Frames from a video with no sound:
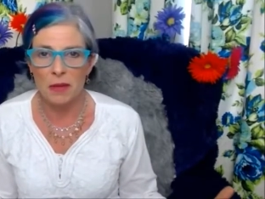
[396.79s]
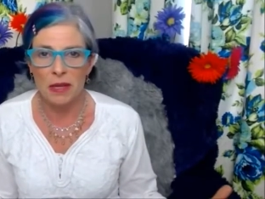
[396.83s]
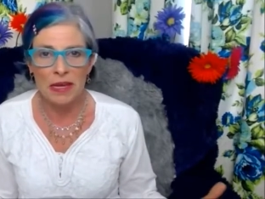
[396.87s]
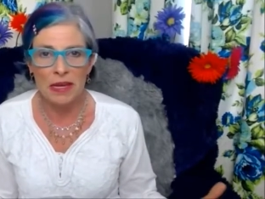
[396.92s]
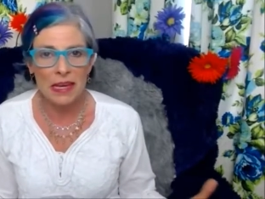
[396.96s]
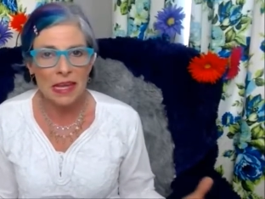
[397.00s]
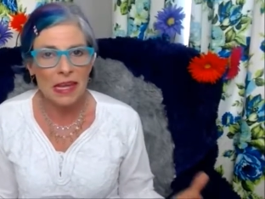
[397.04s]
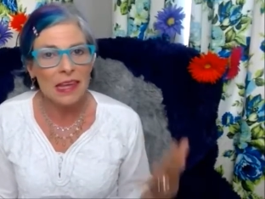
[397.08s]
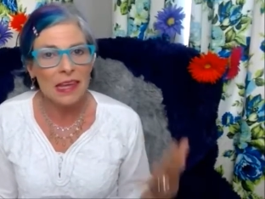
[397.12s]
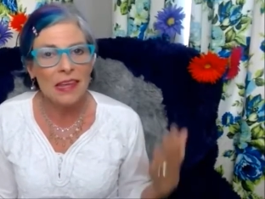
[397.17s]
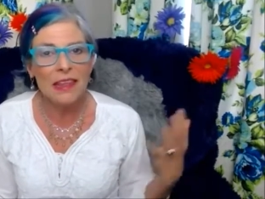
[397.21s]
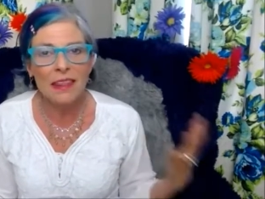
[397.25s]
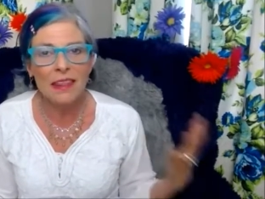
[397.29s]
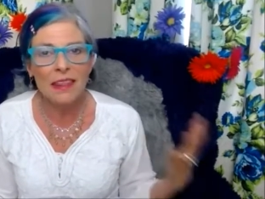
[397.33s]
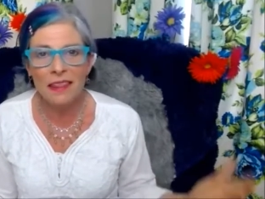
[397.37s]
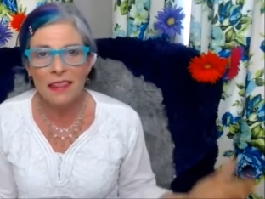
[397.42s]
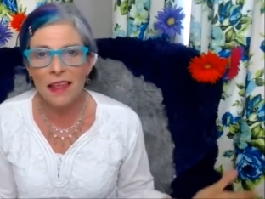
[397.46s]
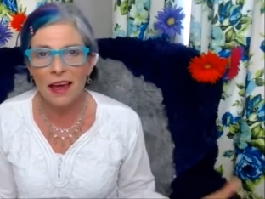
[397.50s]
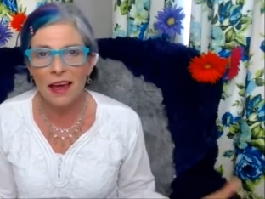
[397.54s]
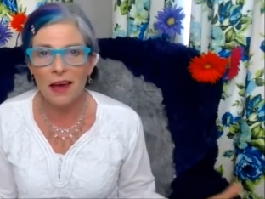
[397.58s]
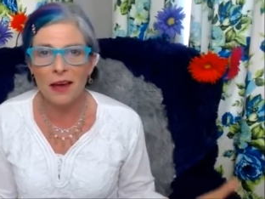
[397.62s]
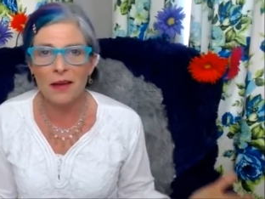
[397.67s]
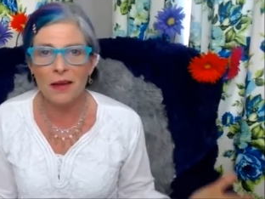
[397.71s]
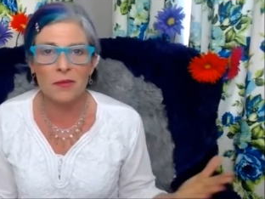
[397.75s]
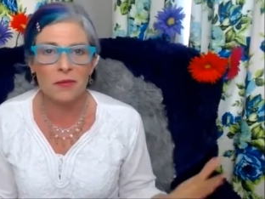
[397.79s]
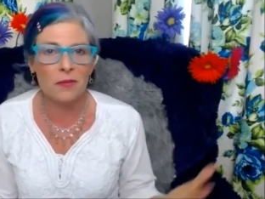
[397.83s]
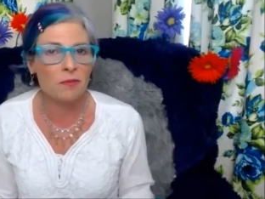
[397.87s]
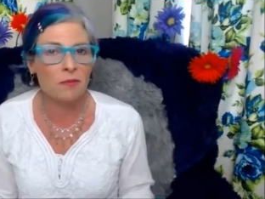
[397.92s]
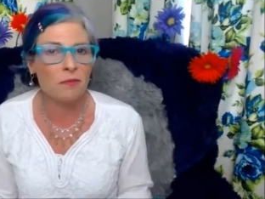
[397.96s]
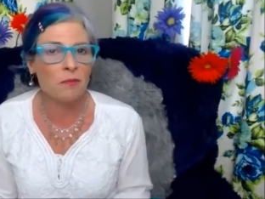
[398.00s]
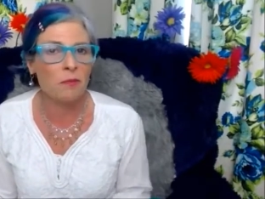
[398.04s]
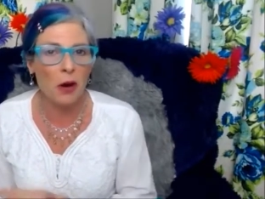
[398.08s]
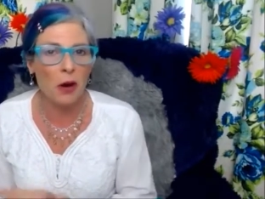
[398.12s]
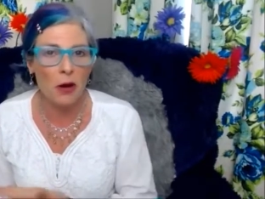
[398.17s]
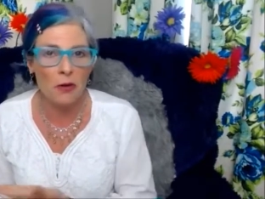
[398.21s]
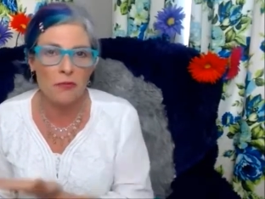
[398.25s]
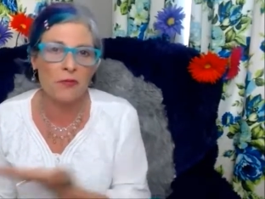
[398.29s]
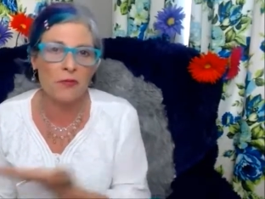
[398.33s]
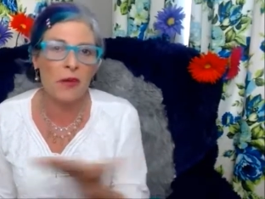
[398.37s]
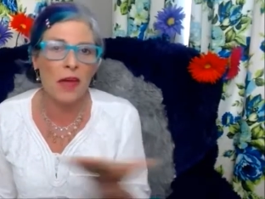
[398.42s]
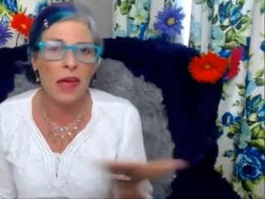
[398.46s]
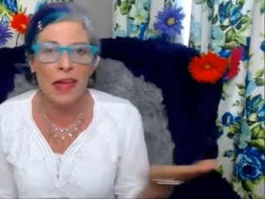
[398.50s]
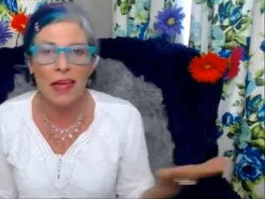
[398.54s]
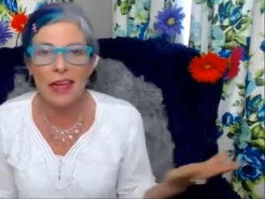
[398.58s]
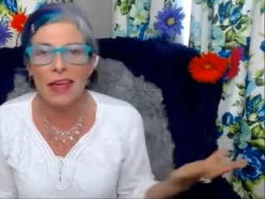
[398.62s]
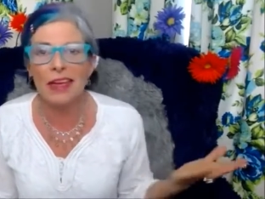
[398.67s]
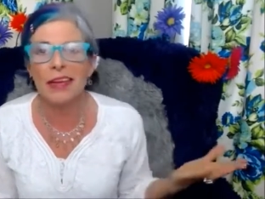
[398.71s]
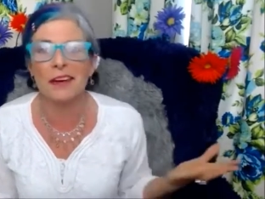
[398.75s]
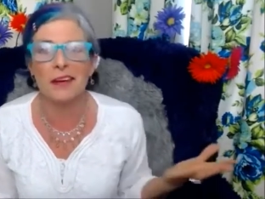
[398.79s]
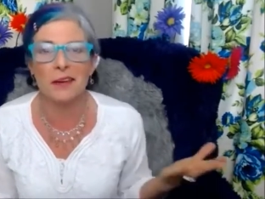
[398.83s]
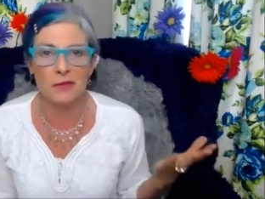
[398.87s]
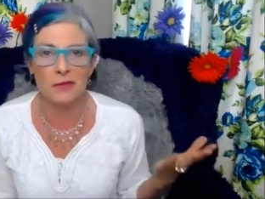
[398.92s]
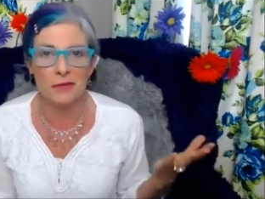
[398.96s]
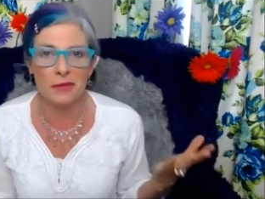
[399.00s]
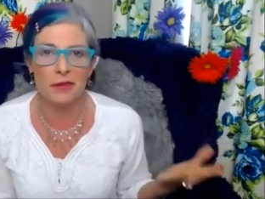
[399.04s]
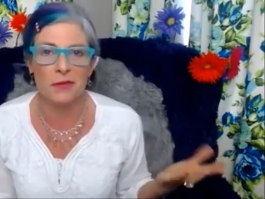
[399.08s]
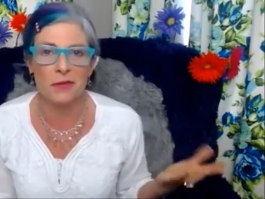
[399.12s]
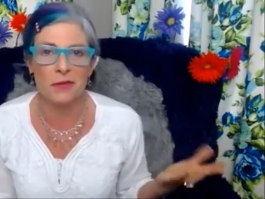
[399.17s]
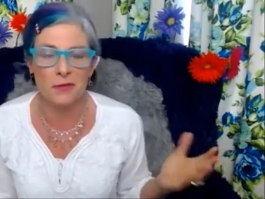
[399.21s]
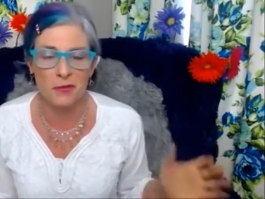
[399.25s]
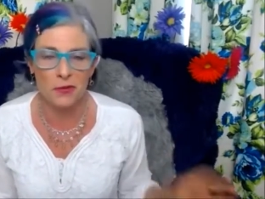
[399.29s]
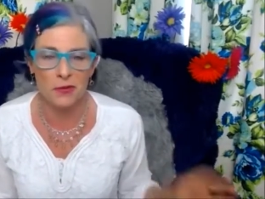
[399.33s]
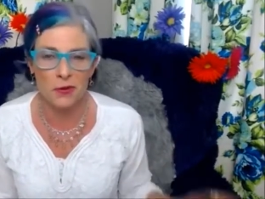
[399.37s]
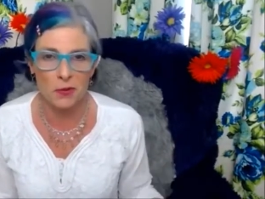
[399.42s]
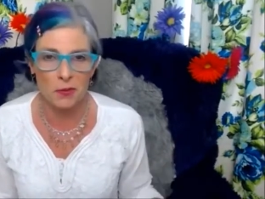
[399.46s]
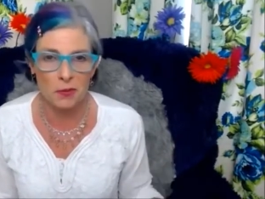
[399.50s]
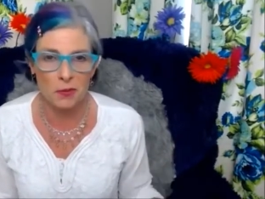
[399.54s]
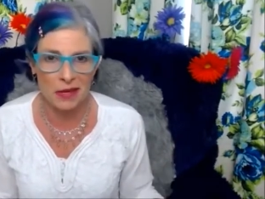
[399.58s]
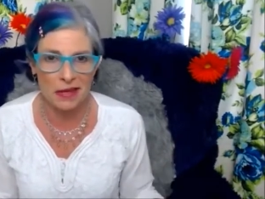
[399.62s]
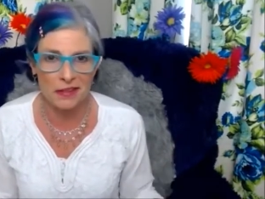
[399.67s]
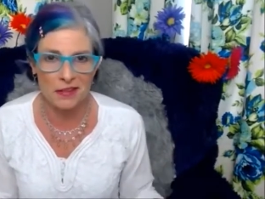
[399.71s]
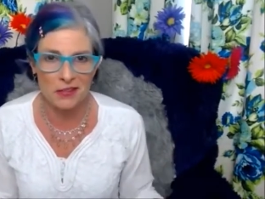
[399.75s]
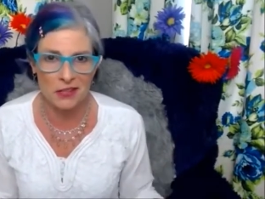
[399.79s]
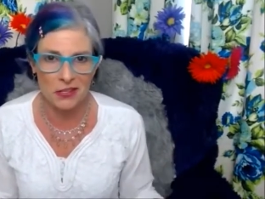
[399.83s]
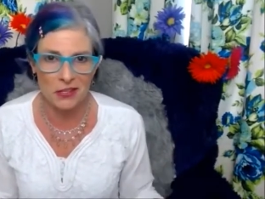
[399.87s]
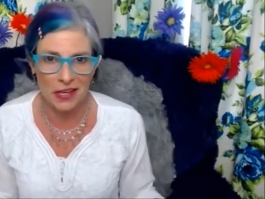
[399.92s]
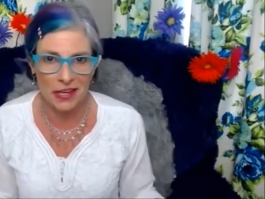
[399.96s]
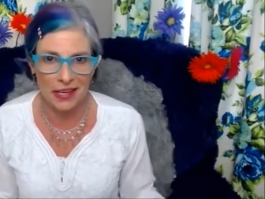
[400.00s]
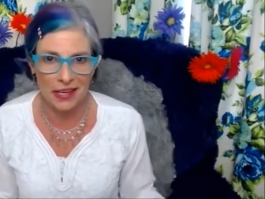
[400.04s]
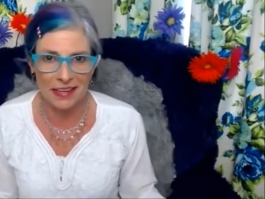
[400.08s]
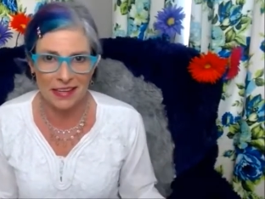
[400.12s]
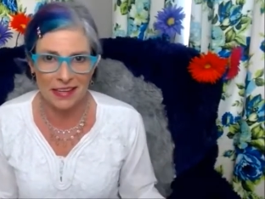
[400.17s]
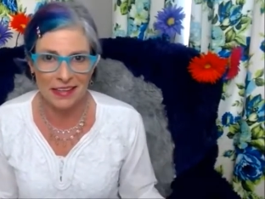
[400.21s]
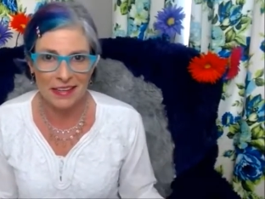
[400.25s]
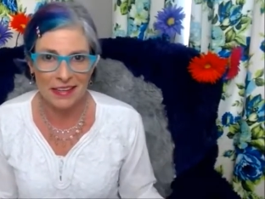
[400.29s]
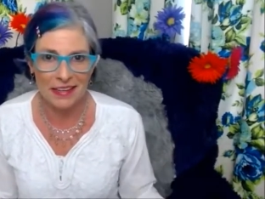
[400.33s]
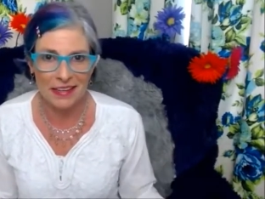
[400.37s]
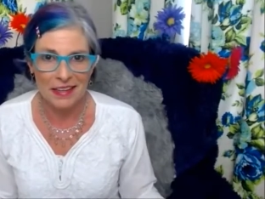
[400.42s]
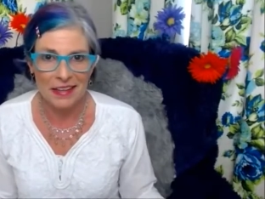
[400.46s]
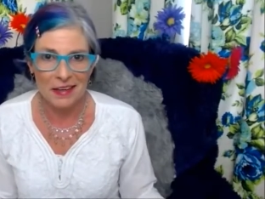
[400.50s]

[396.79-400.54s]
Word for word: And in that buffet of information,